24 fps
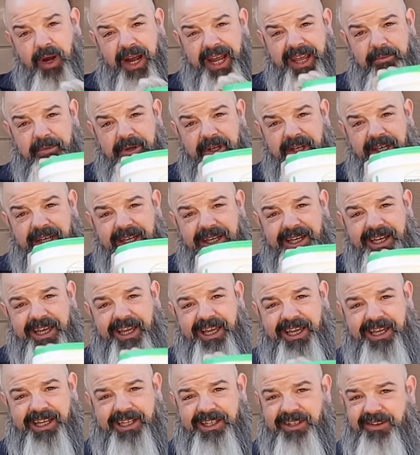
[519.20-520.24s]
Wipe,
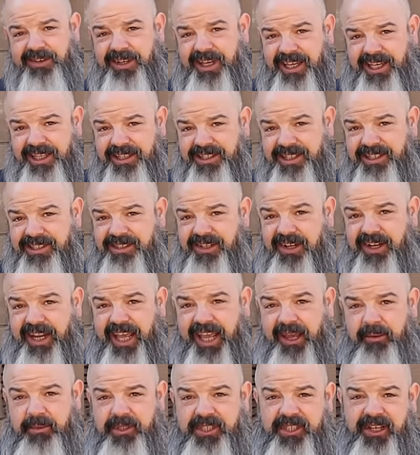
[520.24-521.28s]
and you can get this on
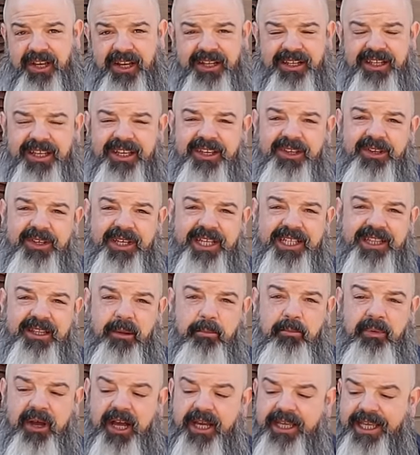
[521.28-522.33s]
Amazon. You can get the
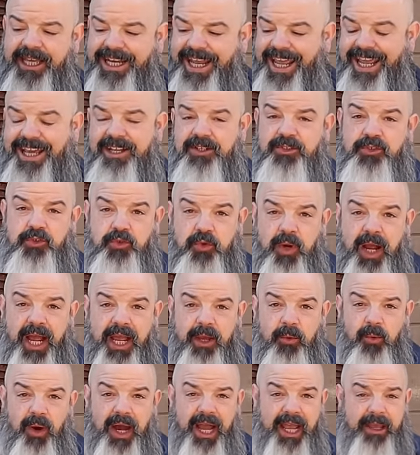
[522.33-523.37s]
bucket and dry
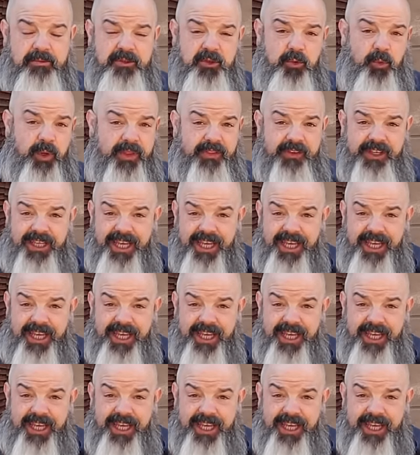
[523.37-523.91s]
wipes with